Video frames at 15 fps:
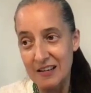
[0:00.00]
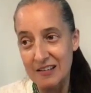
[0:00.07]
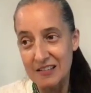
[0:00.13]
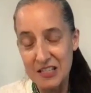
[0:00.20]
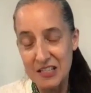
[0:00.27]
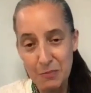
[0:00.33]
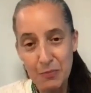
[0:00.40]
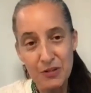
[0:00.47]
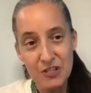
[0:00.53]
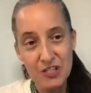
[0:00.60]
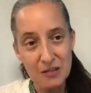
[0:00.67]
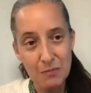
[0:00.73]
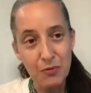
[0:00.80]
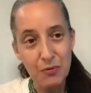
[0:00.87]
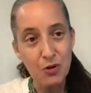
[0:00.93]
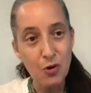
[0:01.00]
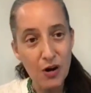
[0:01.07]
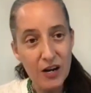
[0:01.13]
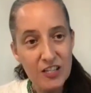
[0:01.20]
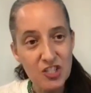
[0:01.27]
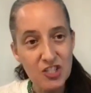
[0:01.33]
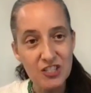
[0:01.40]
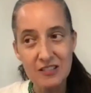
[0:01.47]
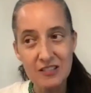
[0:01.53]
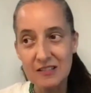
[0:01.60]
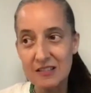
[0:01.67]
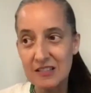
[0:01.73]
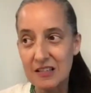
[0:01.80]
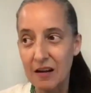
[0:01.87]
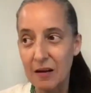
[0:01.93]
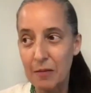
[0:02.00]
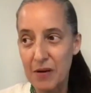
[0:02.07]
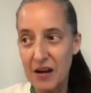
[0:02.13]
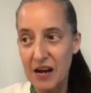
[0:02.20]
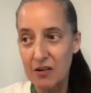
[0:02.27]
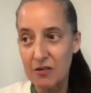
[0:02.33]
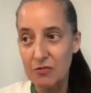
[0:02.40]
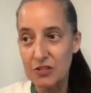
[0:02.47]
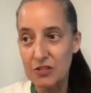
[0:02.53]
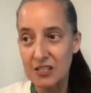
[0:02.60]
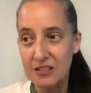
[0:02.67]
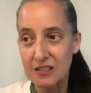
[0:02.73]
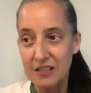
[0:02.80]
deeper and deeper questions about